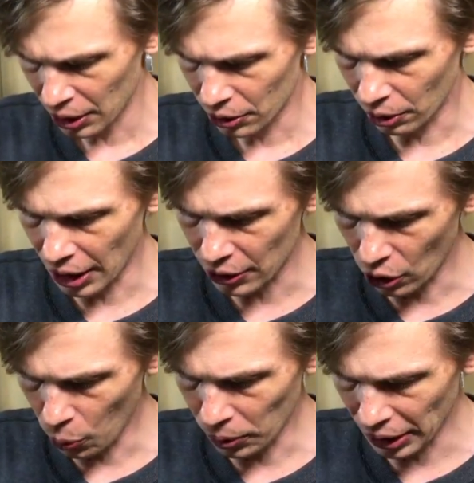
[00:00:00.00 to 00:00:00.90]
So let's
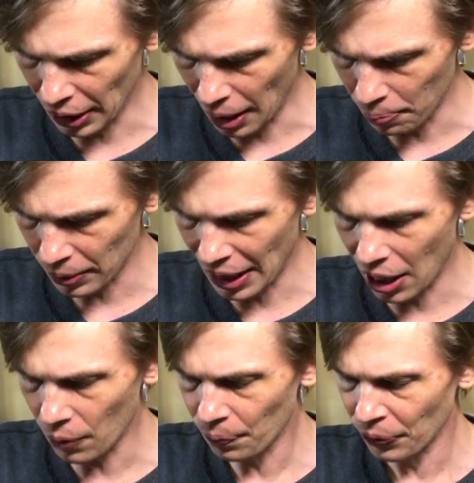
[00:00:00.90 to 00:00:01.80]
open it up.
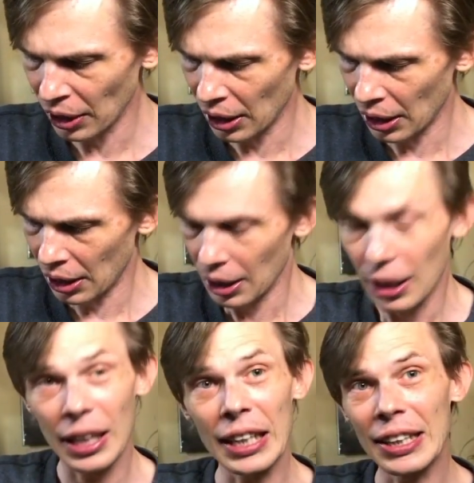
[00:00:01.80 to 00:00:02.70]
Now,
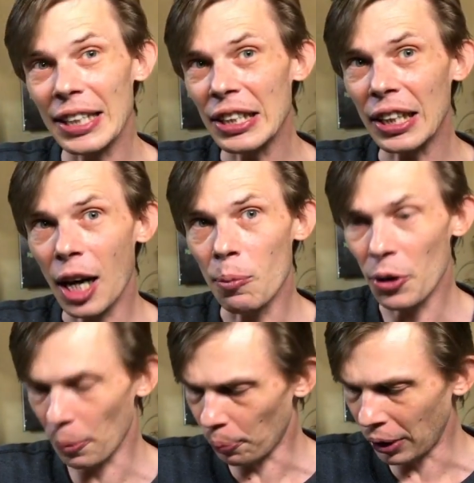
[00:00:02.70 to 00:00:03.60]
it doesn't come
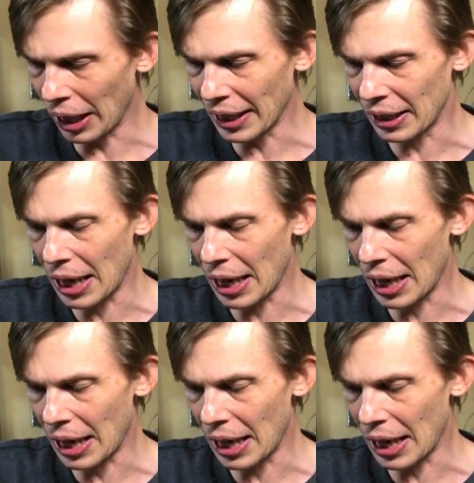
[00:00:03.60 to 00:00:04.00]
with a plug-in.